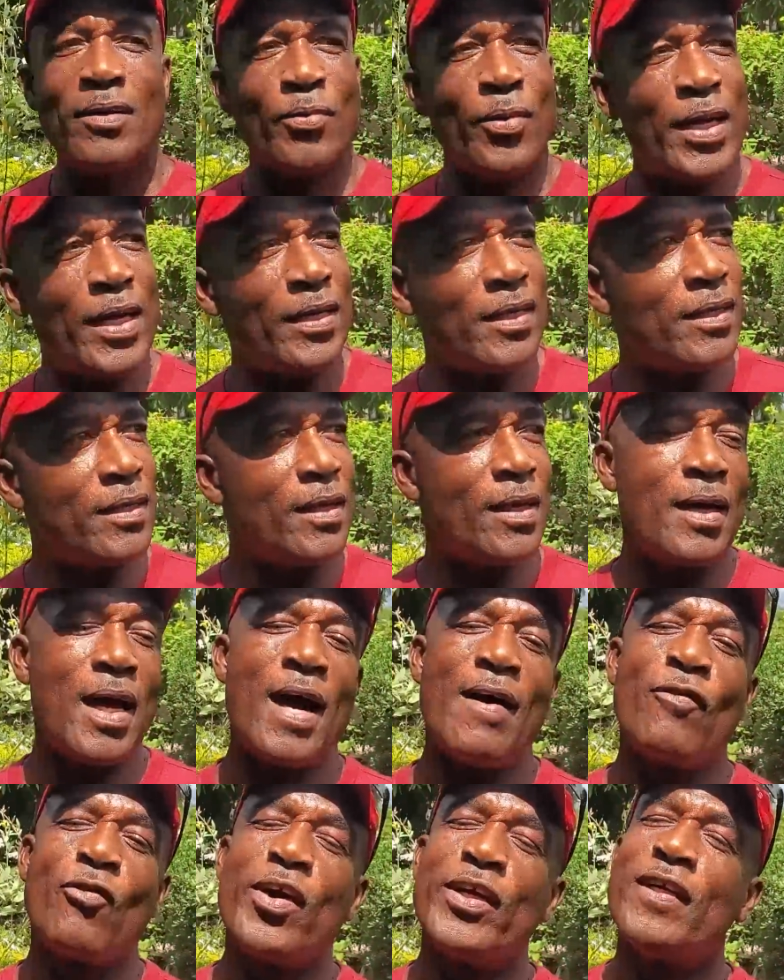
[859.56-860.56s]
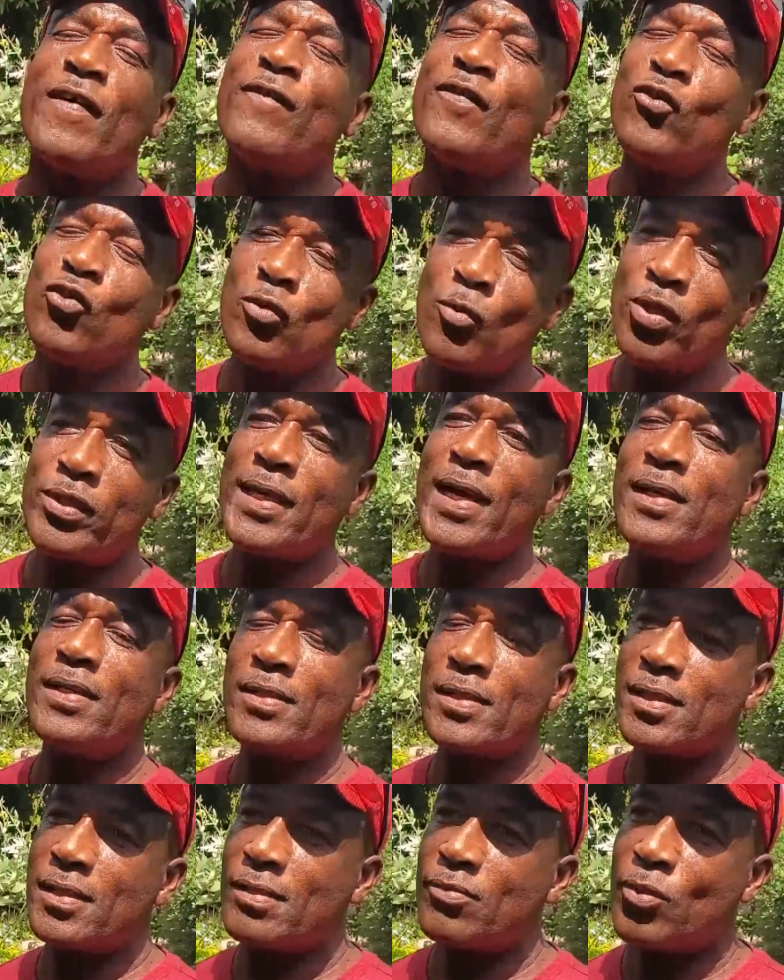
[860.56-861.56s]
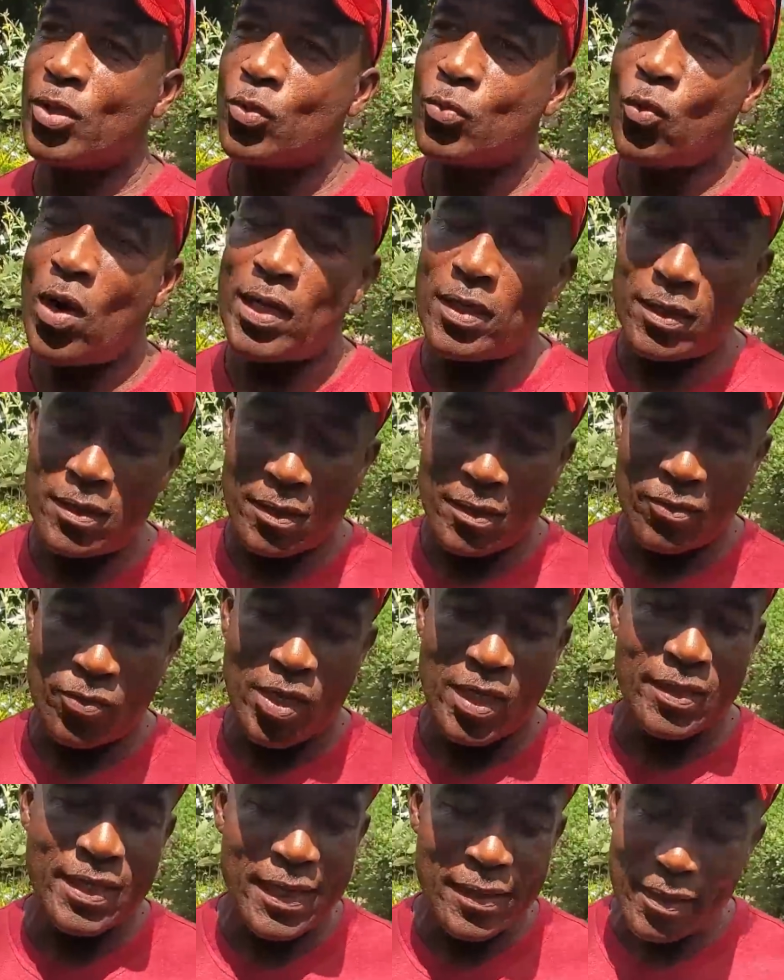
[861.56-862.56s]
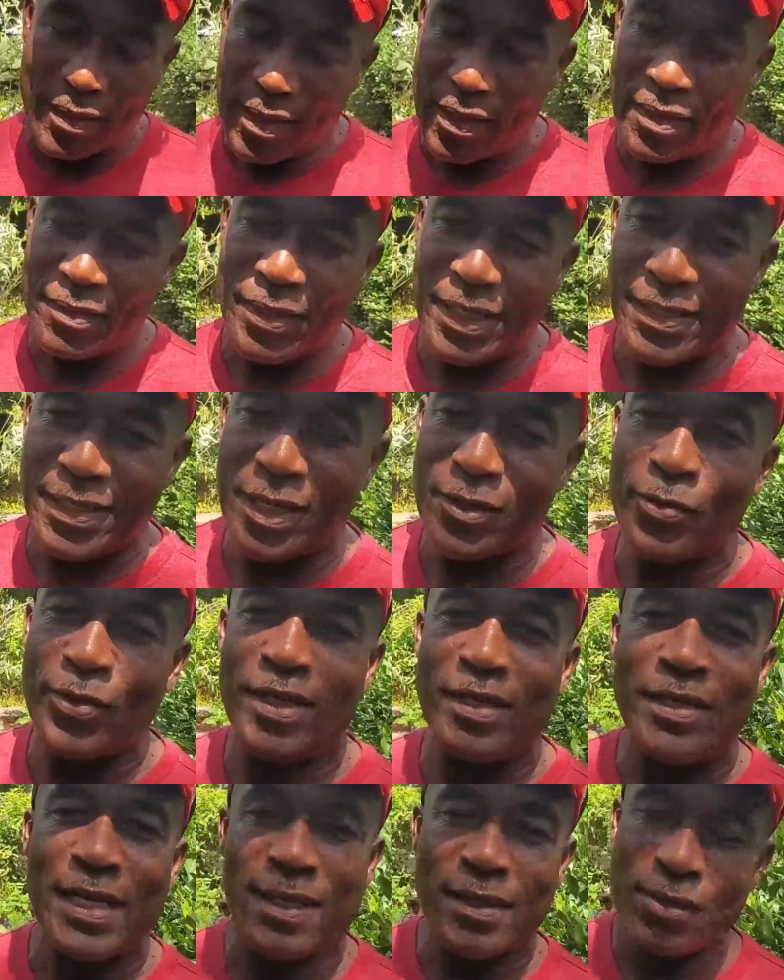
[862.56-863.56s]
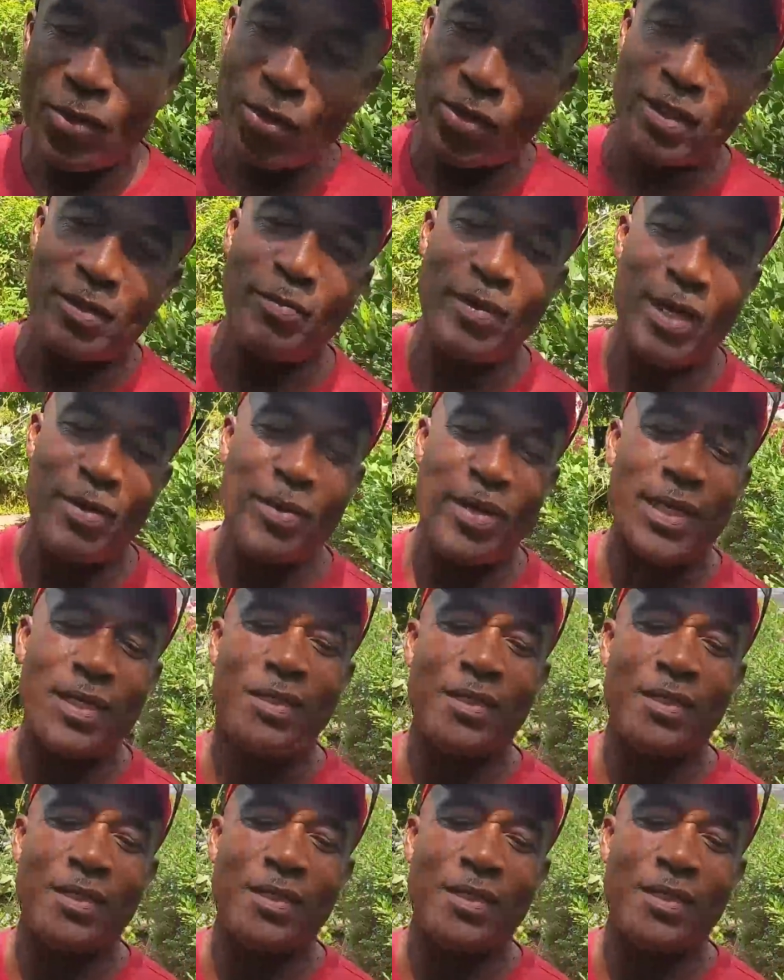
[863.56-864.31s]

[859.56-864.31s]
Well, I have quite a few, but one that that's stuck in my mind.